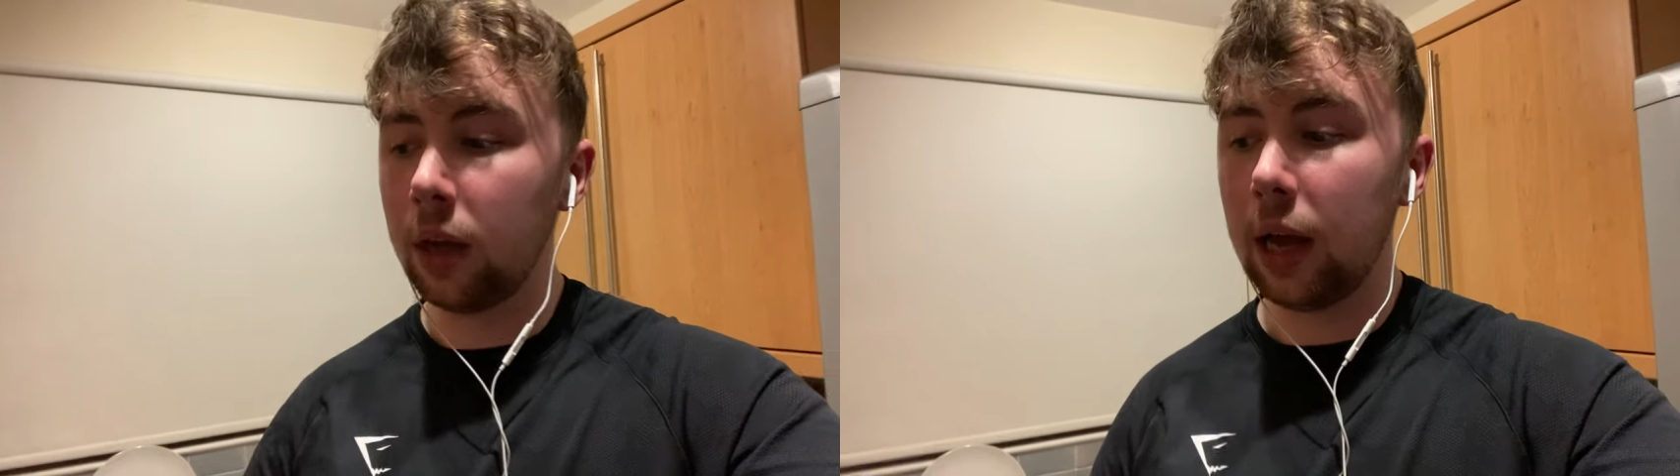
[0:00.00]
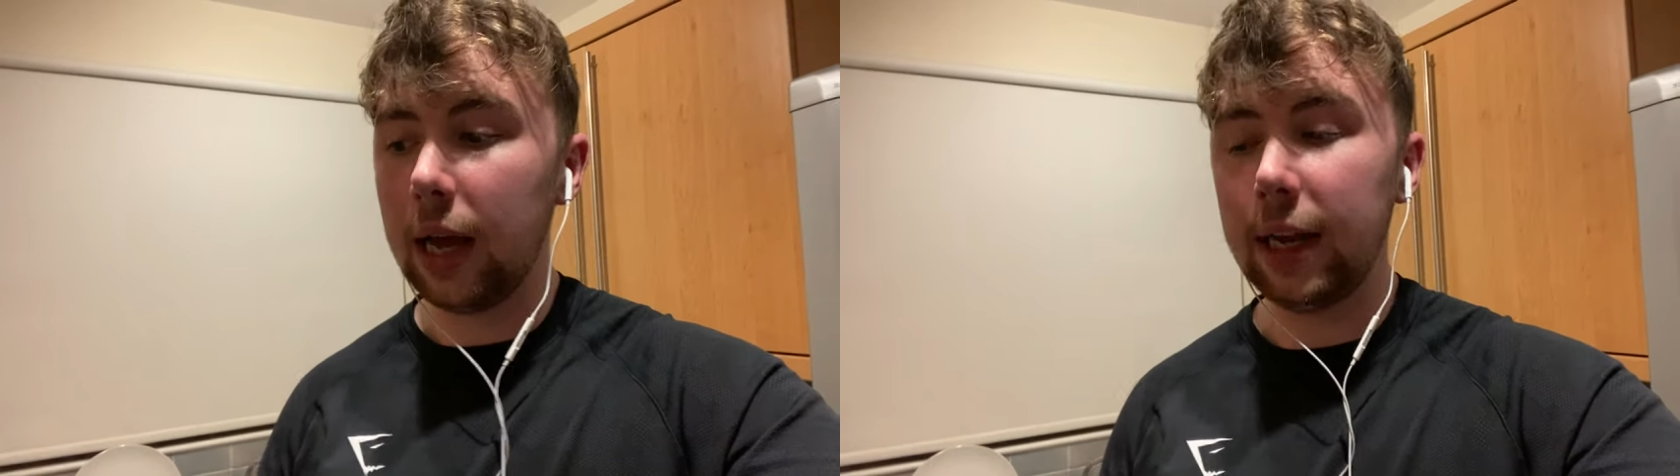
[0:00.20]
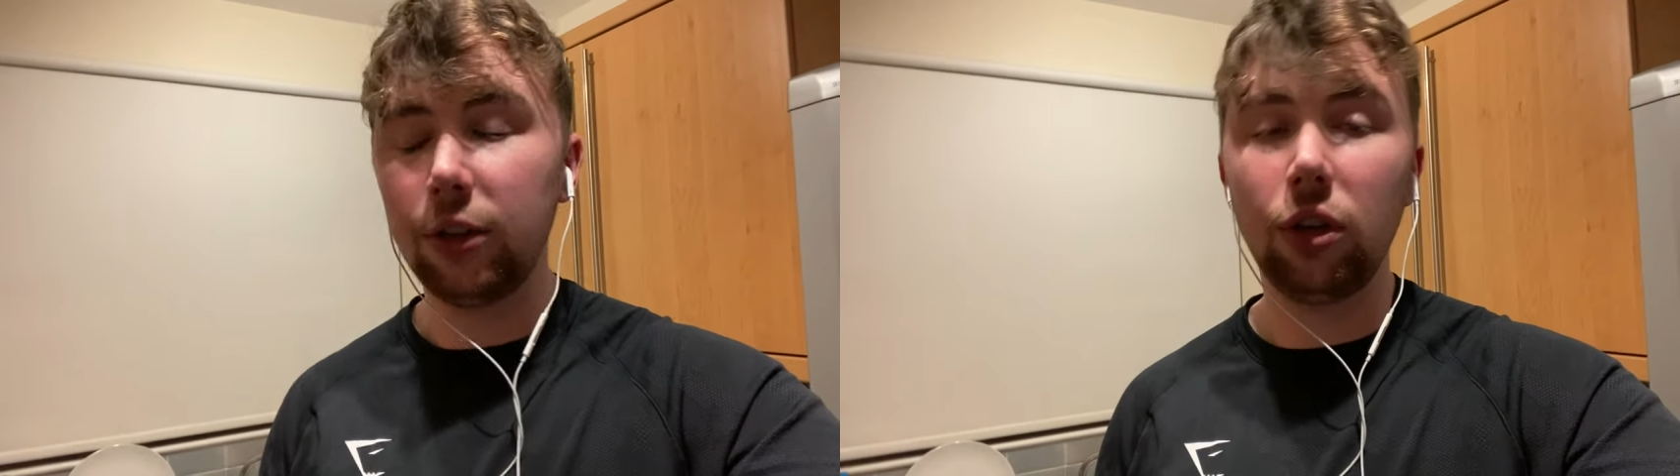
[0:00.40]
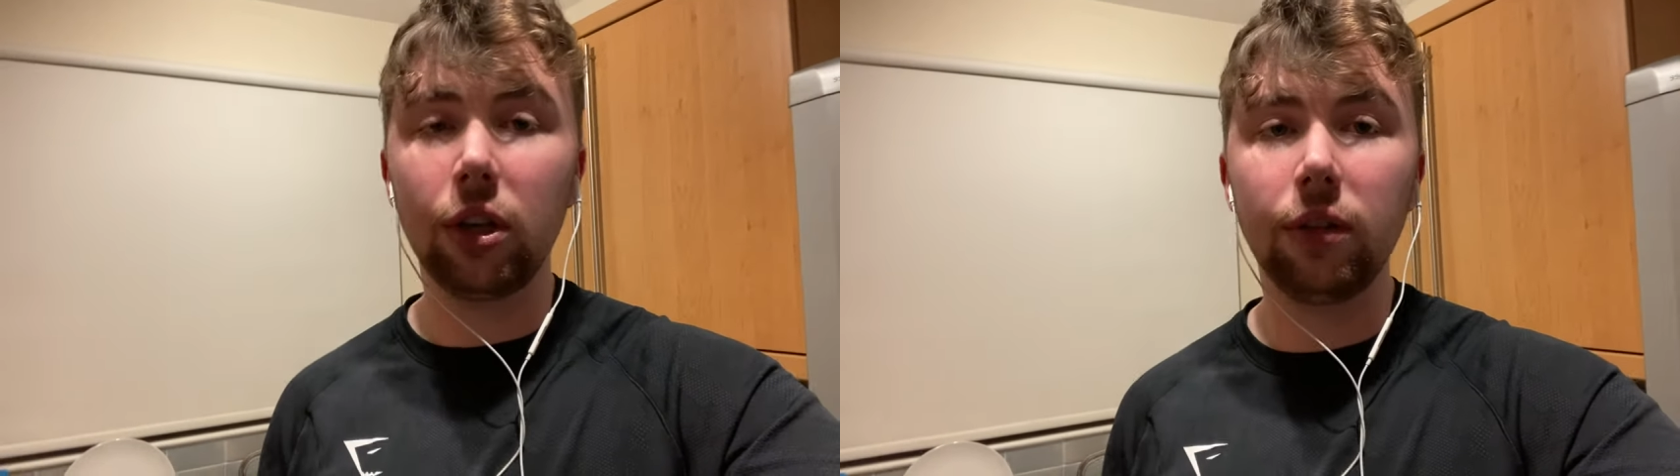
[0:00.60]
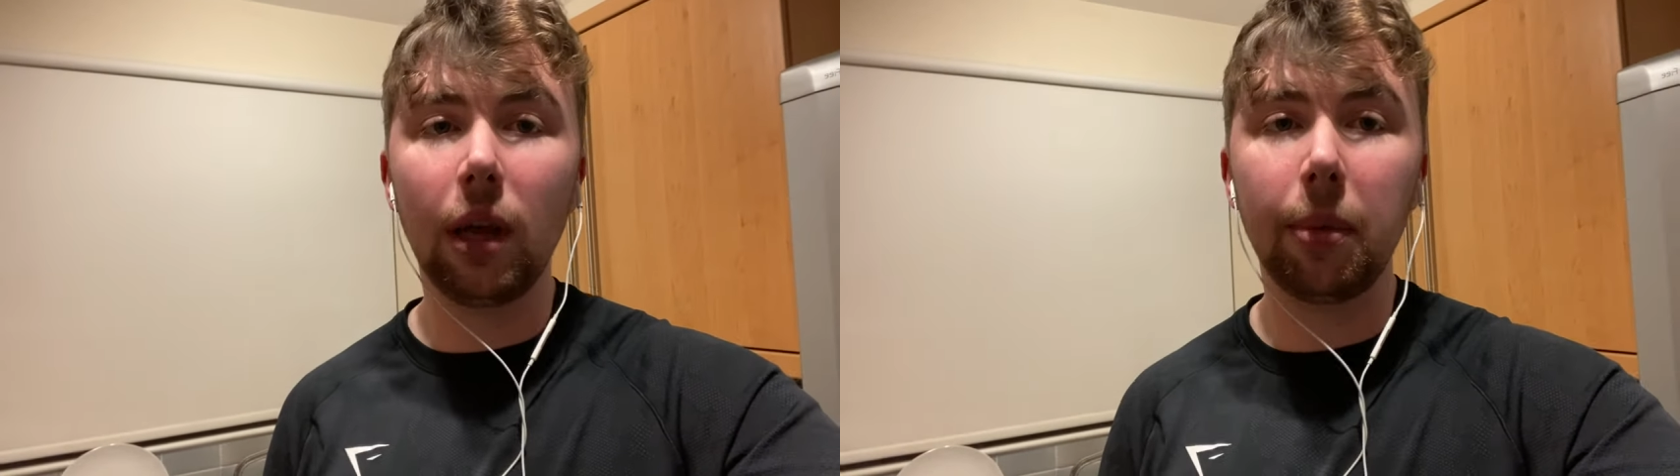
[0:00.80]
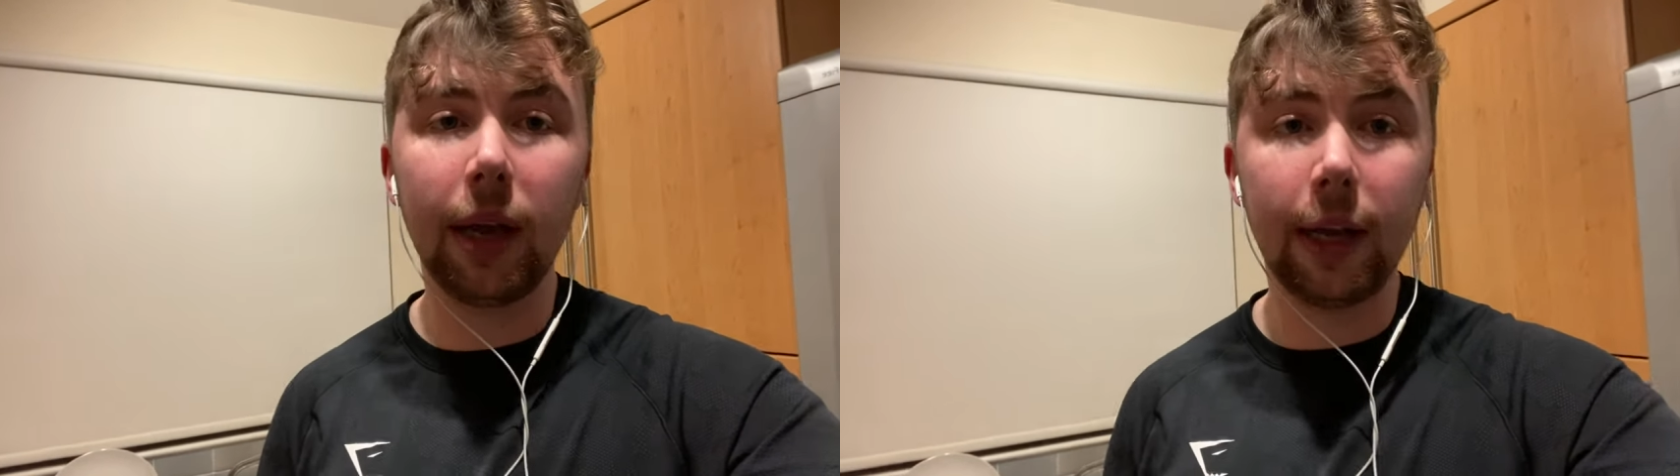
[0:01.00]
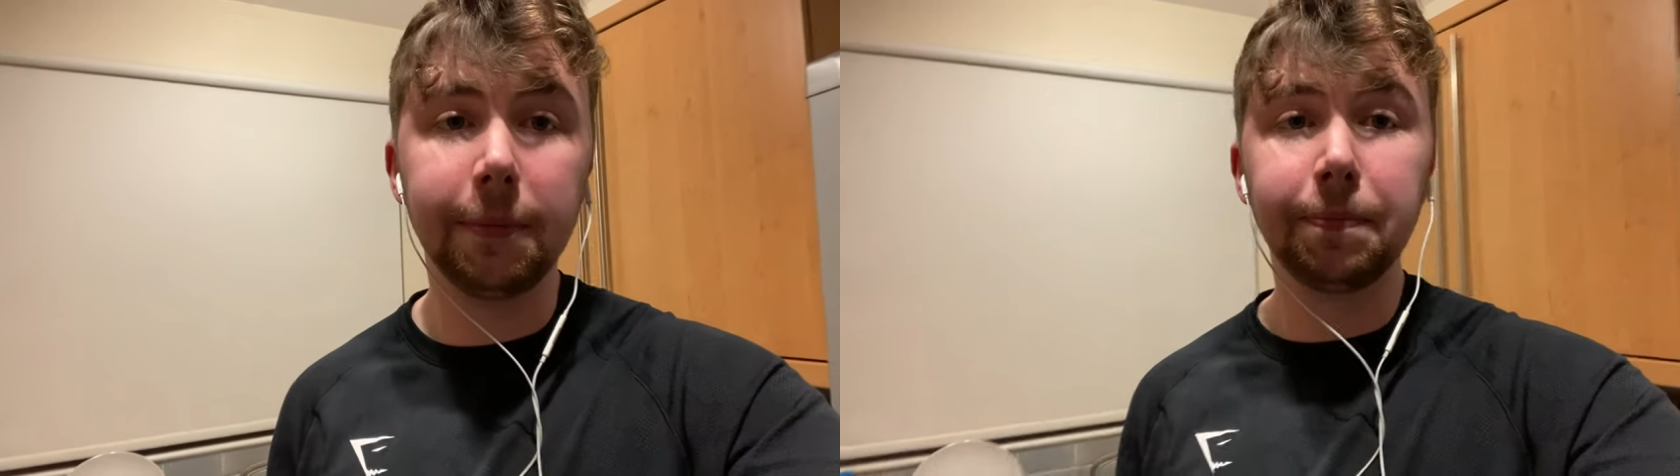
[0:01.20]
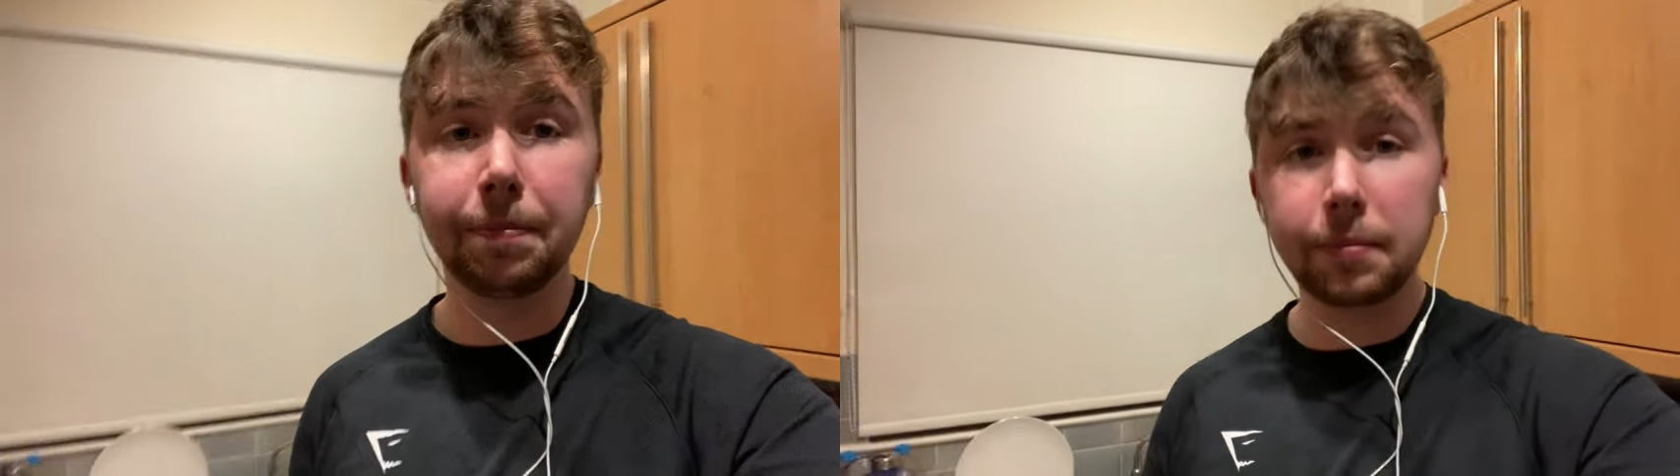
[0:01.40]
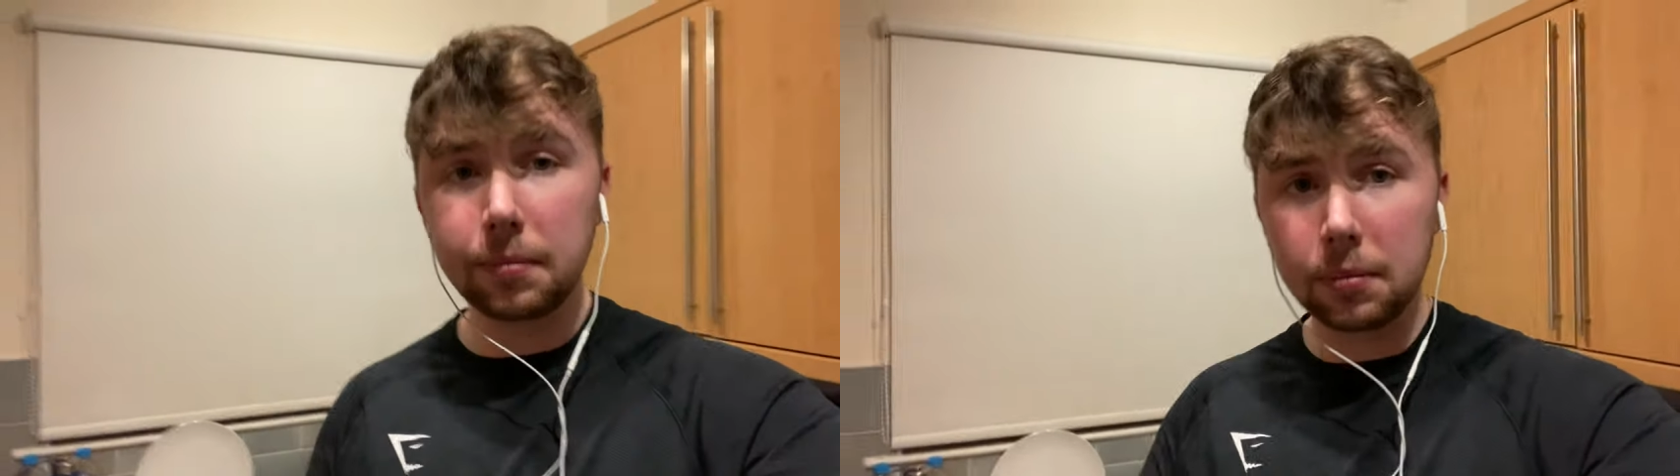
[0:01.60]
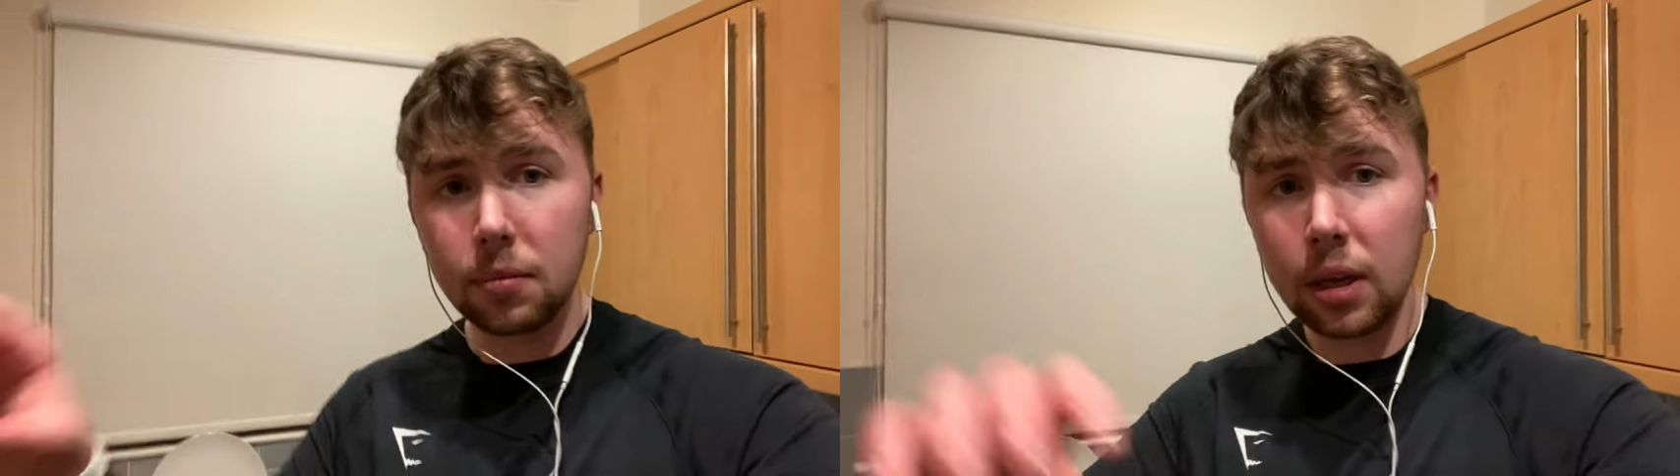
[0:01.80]
and then you can dip it
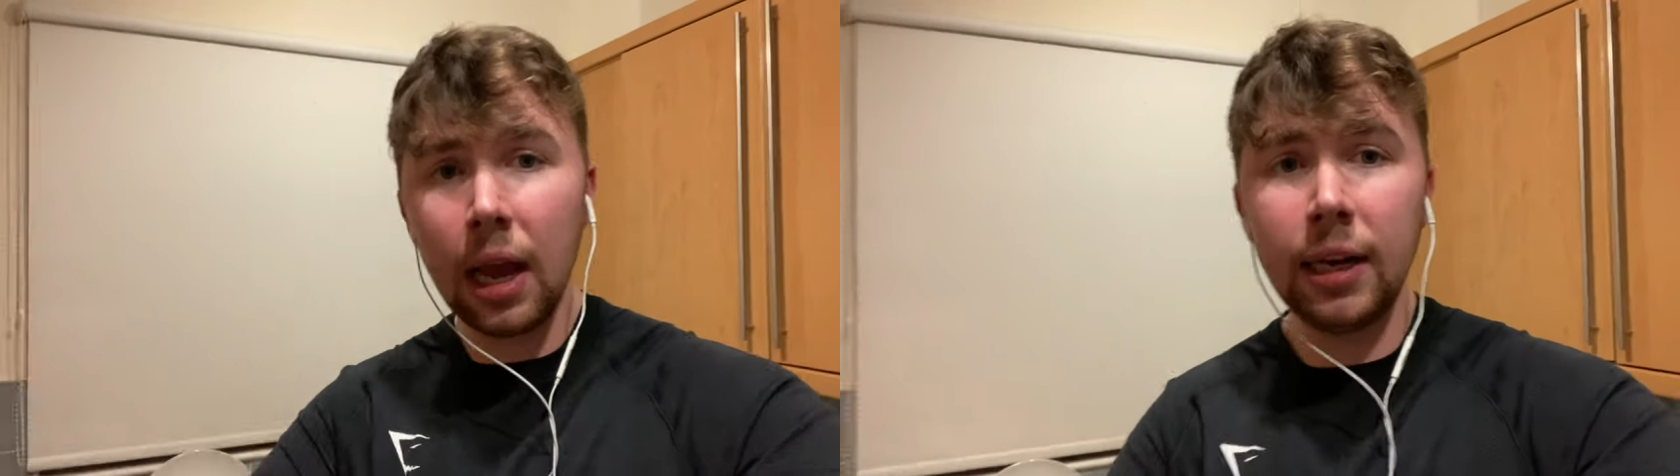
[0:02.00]
in